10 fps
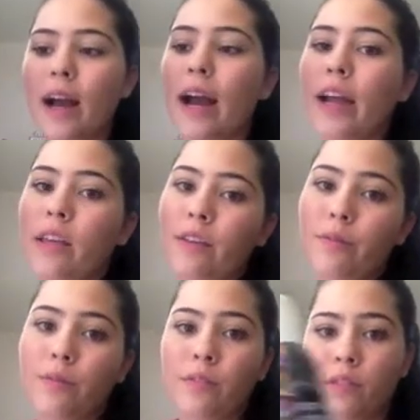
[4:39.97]
I
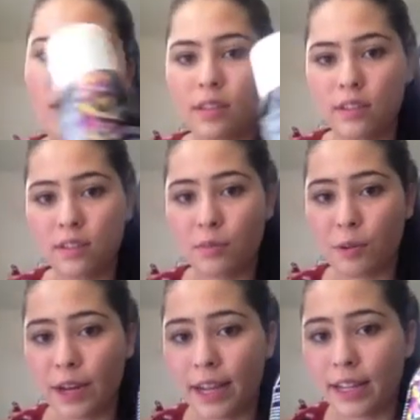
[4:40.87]
used this
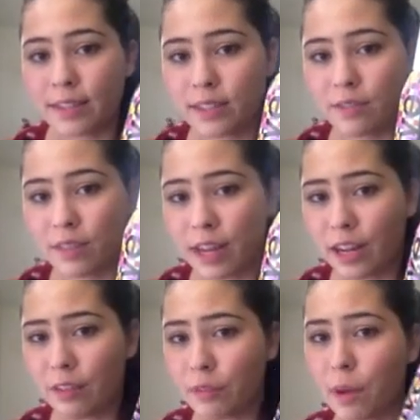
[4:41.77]
spray adhesive that I
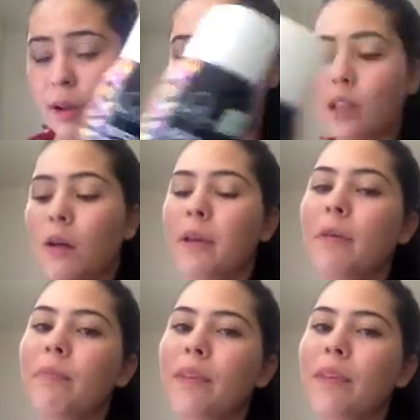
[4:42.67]
got from Hobby Lobby.